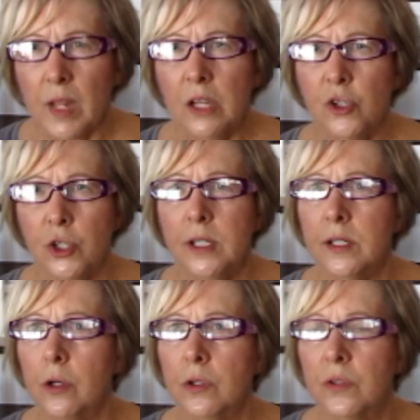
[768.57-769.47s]
She
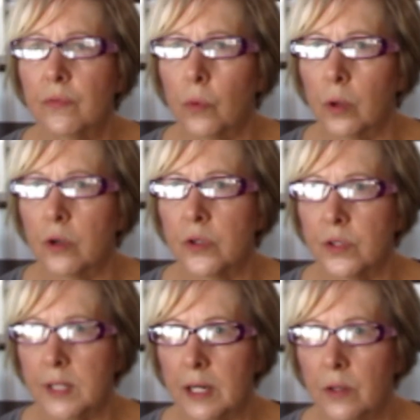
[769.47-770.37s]
sews for
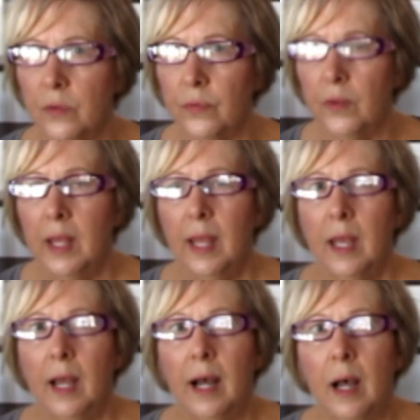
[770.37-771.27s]
herself.
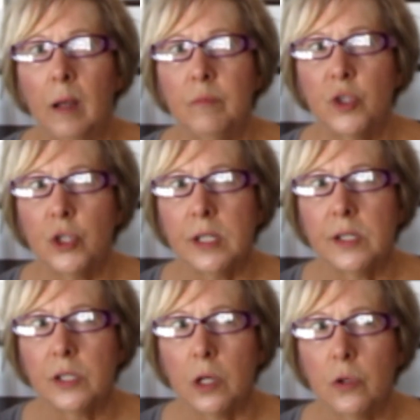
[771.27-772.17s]
Um, she
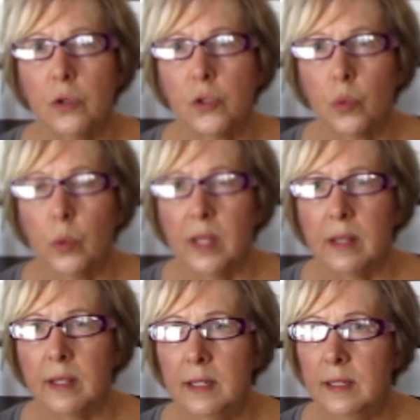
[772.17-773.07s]
sews
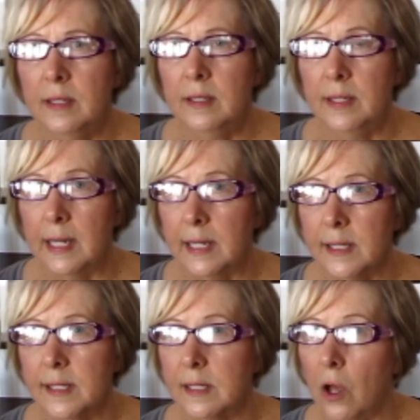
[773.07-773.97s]
with
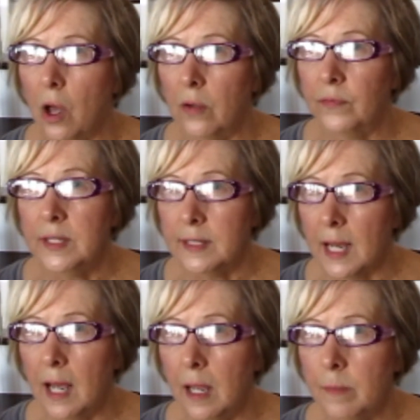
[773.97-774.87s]
knits
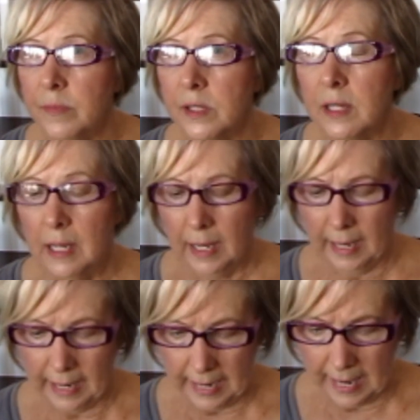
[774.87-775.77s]
oftentimes,
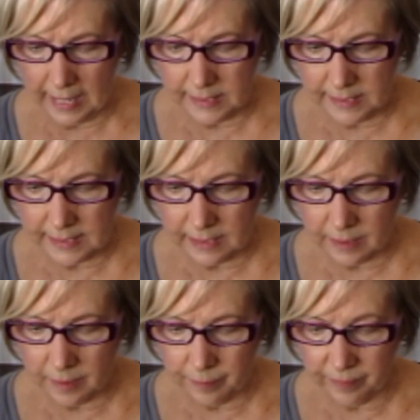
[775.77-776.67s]
and
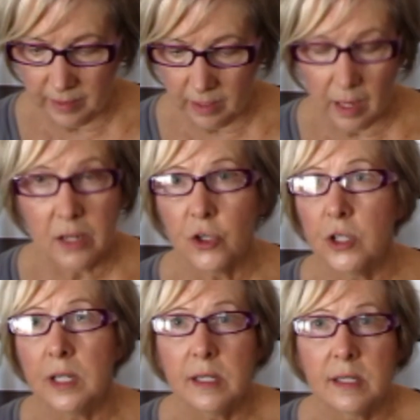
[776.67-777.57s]
um,
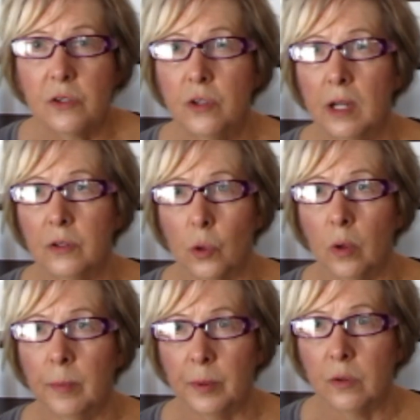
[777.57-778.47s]
she's
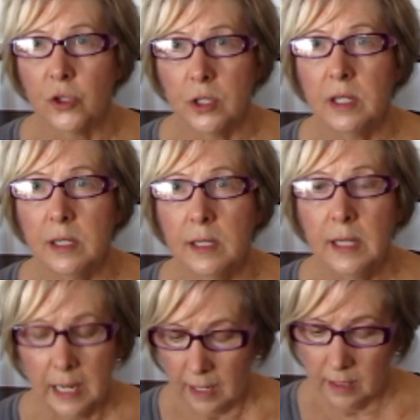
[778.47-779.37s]
adorable.
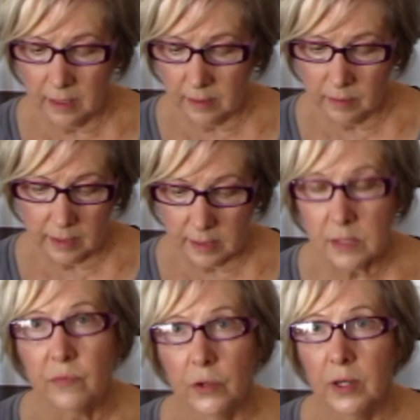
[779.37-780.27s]
She
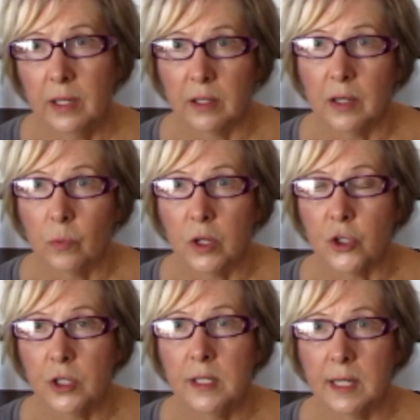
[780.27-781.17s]
is very good at what
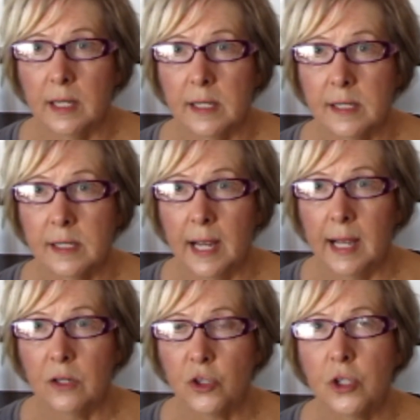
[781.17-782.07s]
she does,
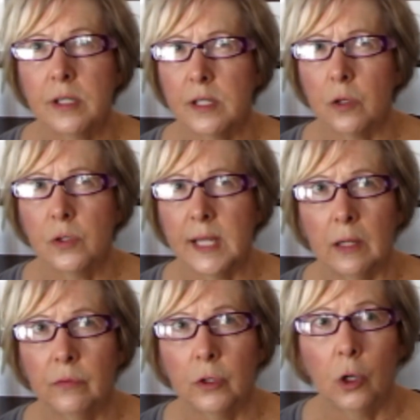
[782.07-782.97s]
and she sews
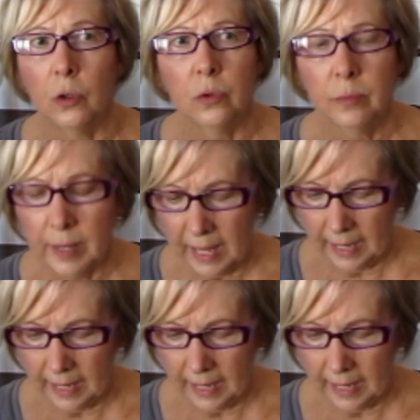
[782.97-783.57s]
out of her home,